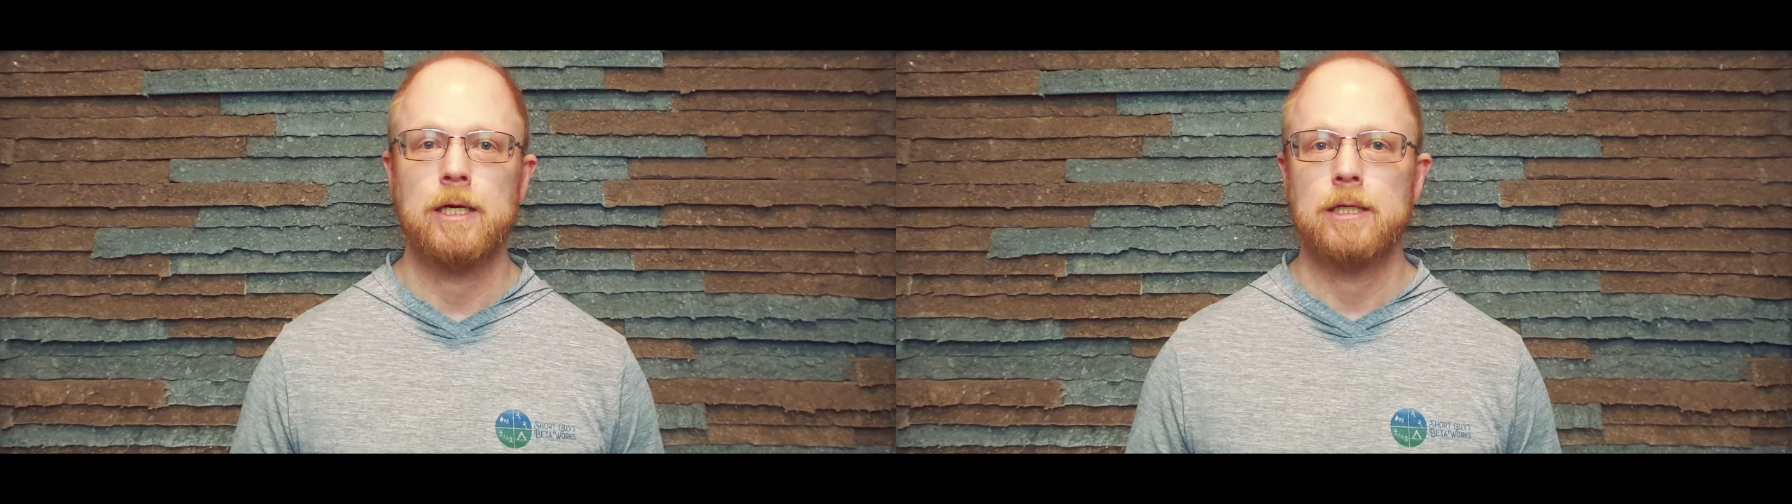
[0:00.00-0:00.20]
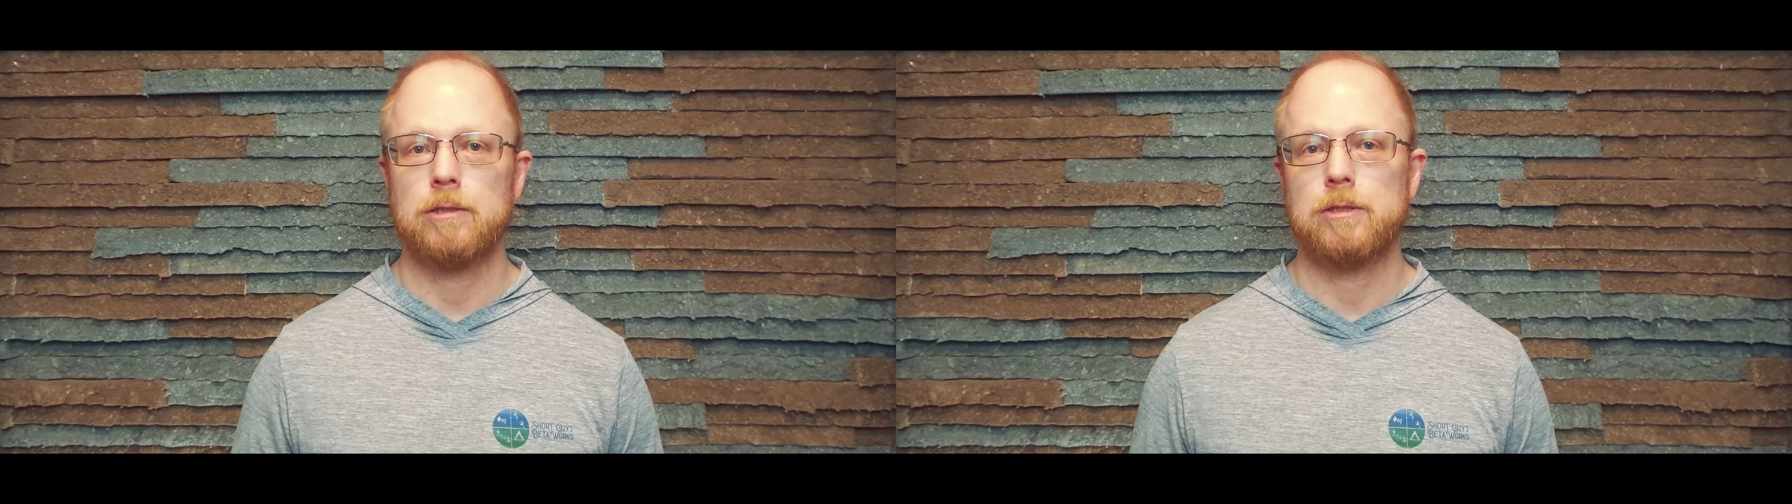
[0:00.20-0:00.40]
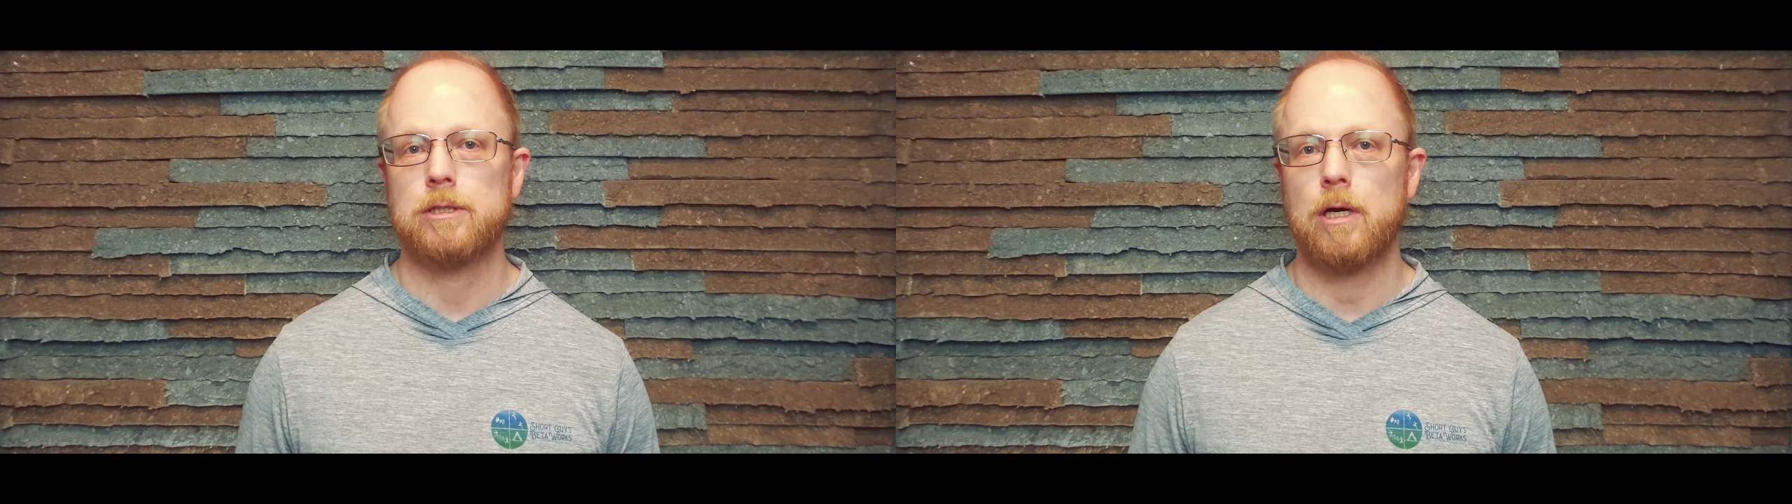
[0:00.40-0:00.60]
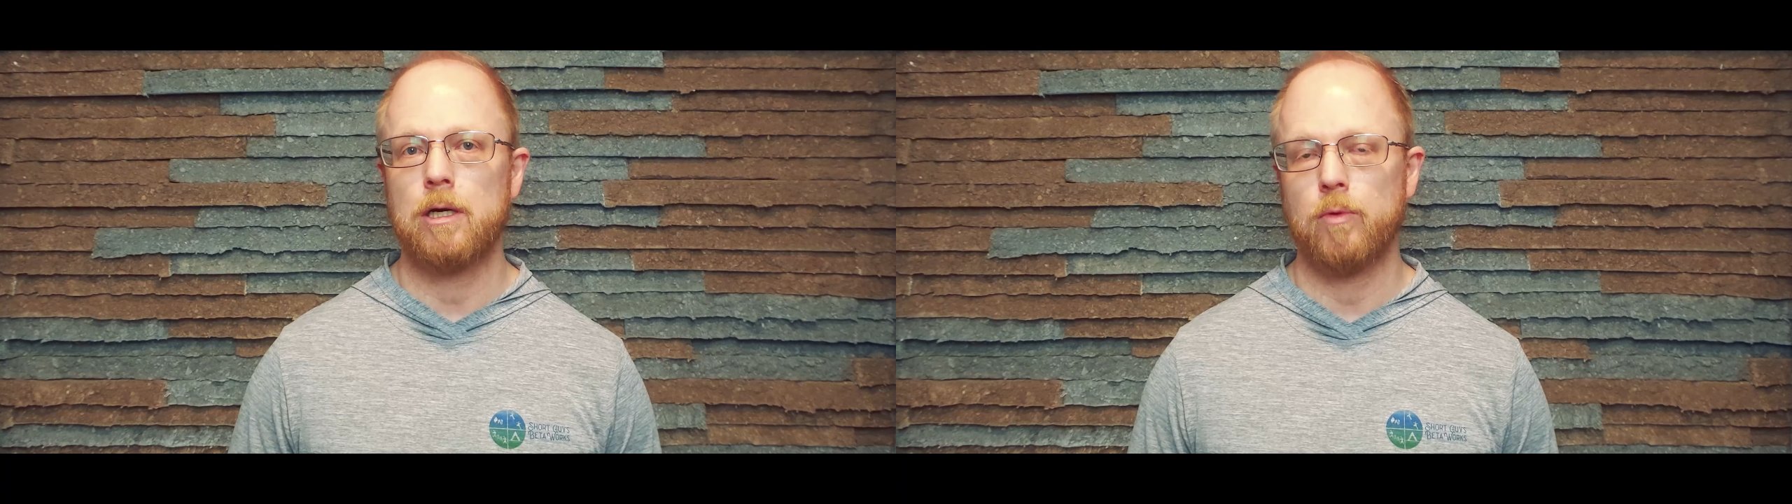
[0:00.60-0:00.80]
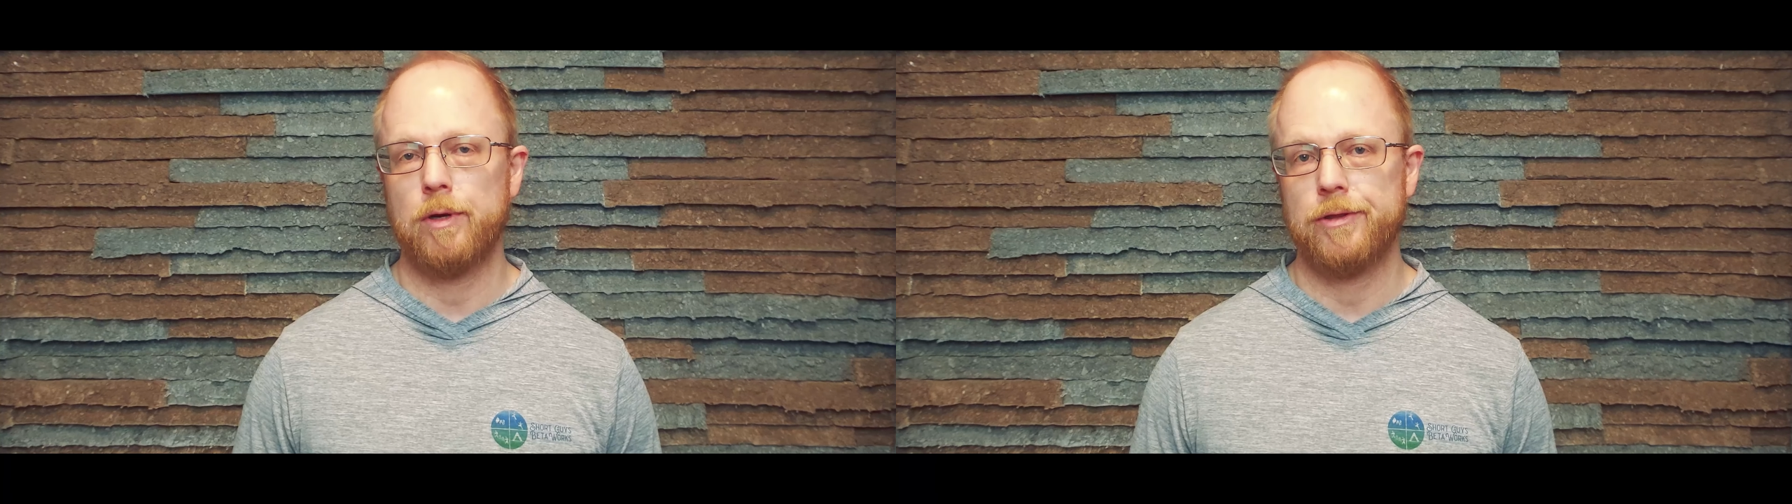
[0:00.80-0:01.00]
So
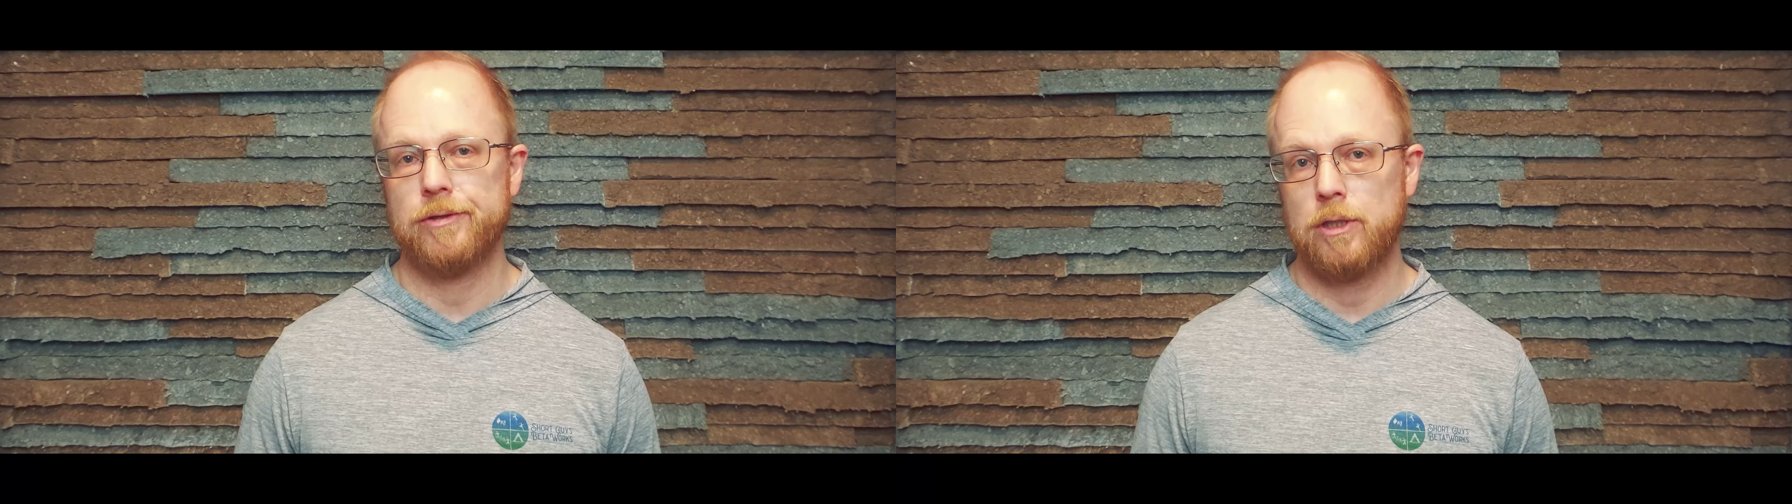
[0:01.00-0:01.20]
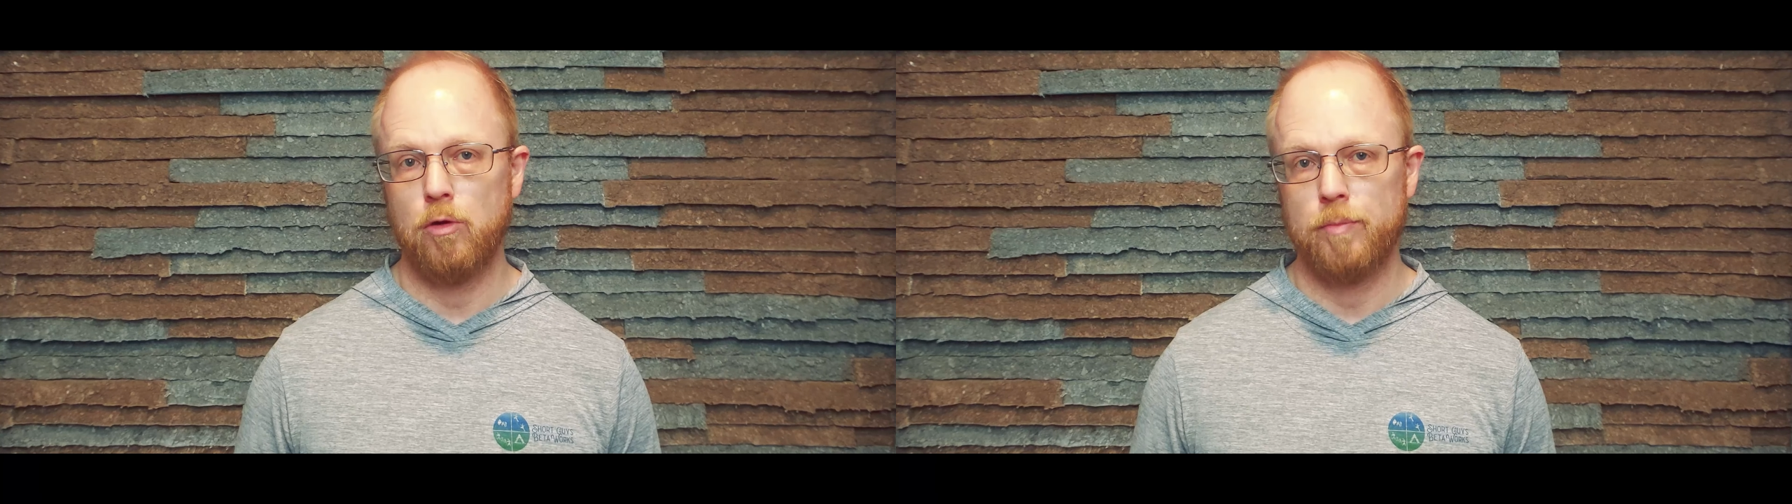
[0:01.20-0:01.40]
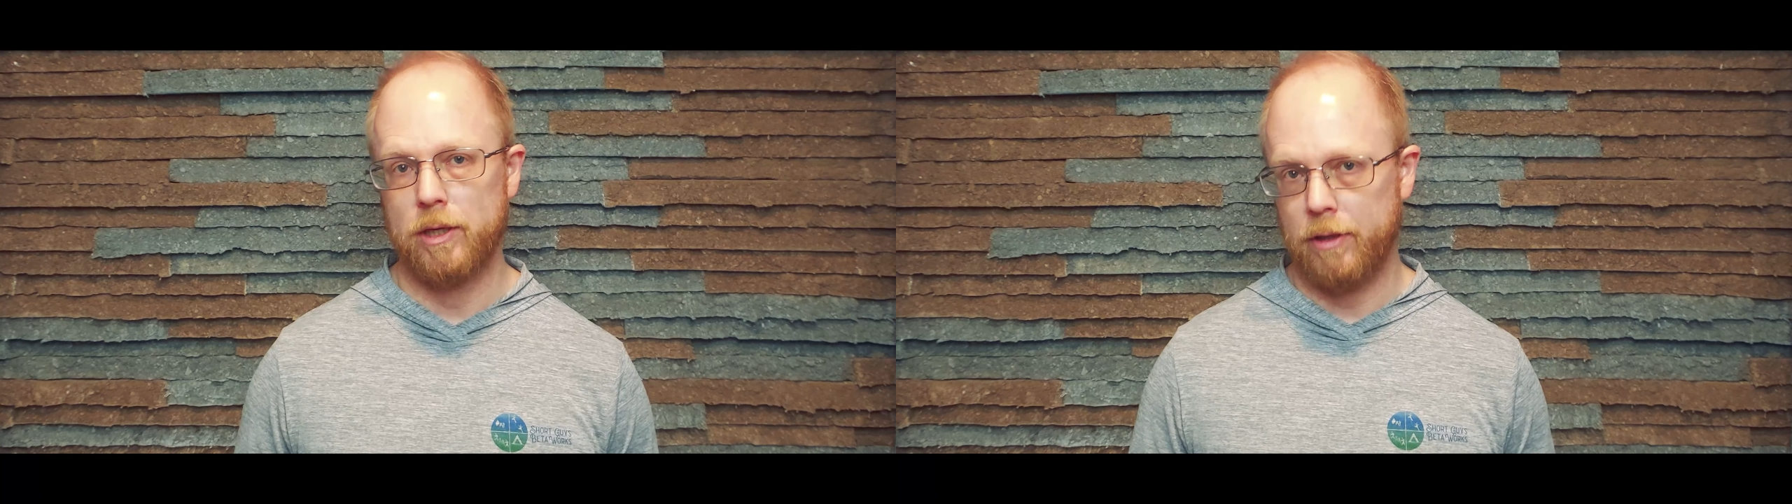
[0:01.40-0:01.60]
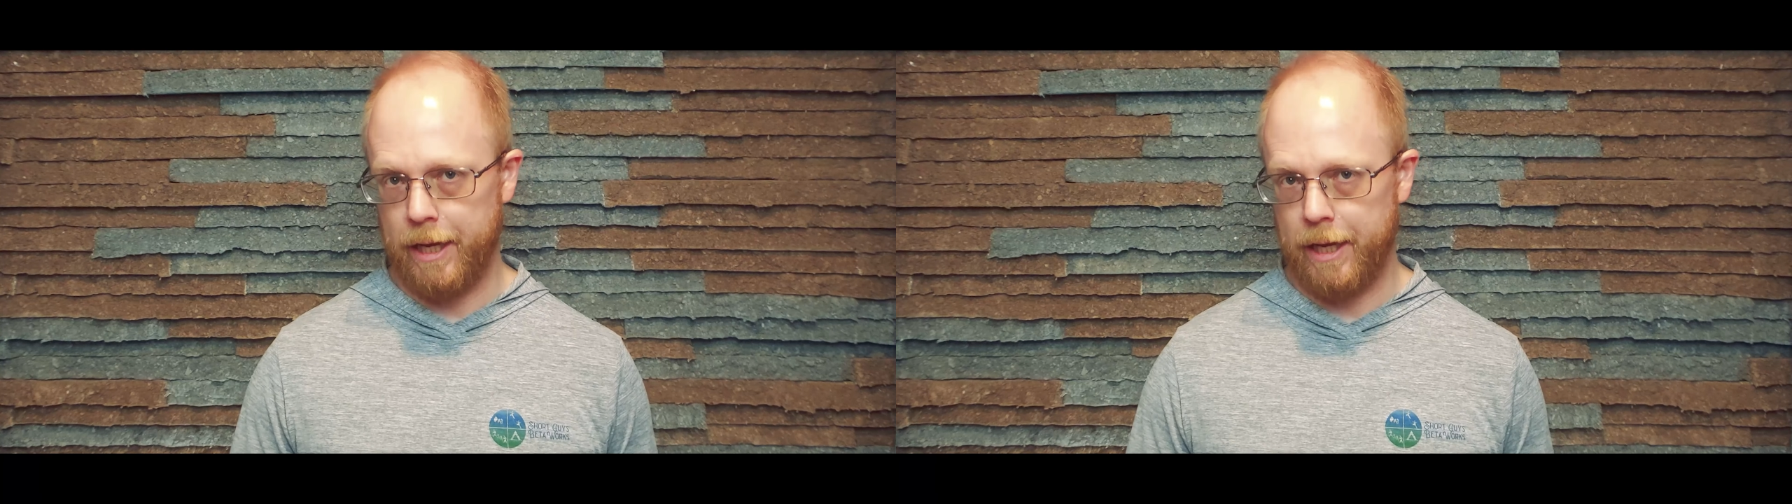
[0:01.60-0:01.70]
start with toe bail